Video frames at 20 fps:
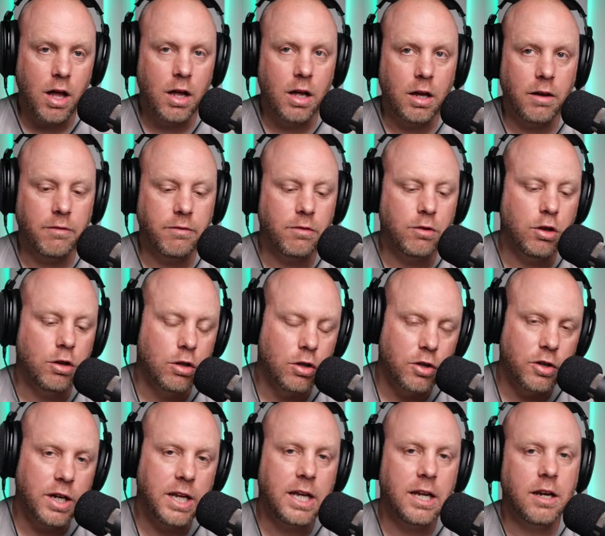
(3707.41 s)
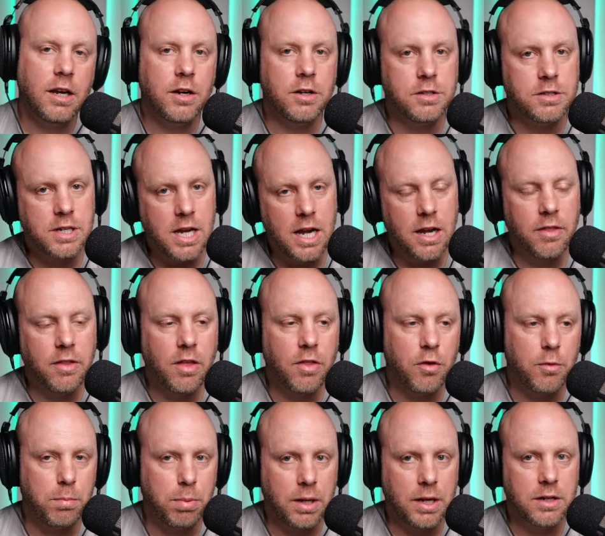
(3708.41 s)
of learning and understanding the
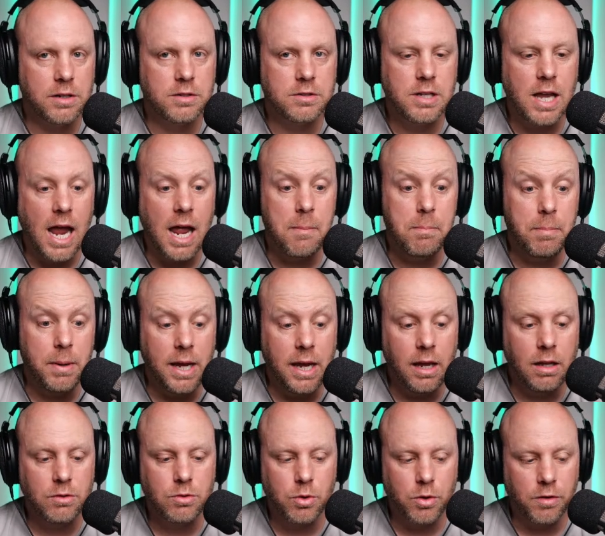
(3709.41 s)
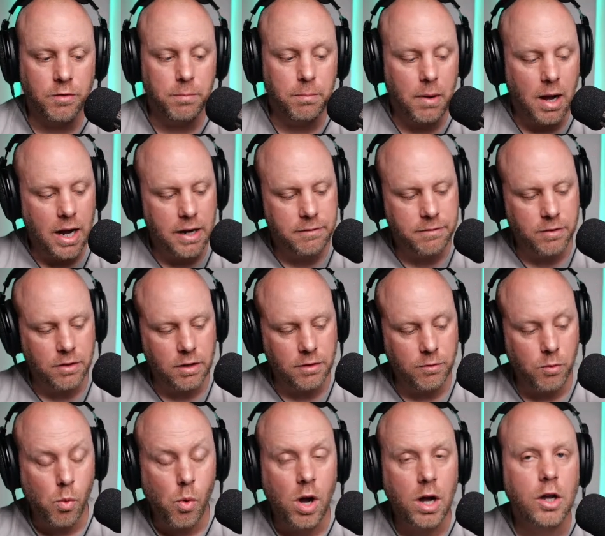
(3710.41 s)
other players and being sort of mindful of
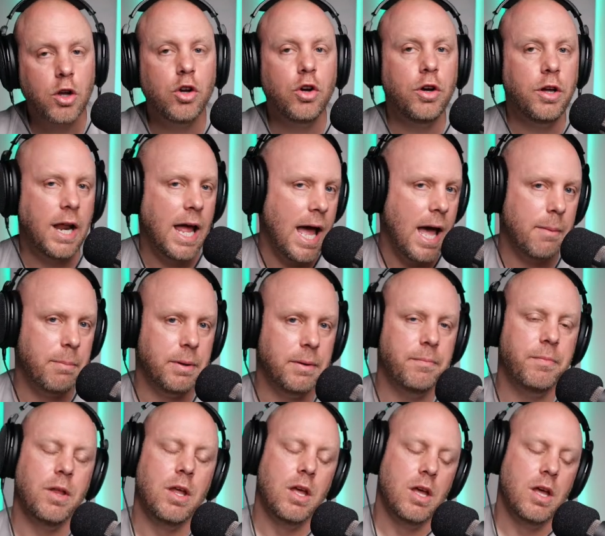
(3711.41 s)
what could happen.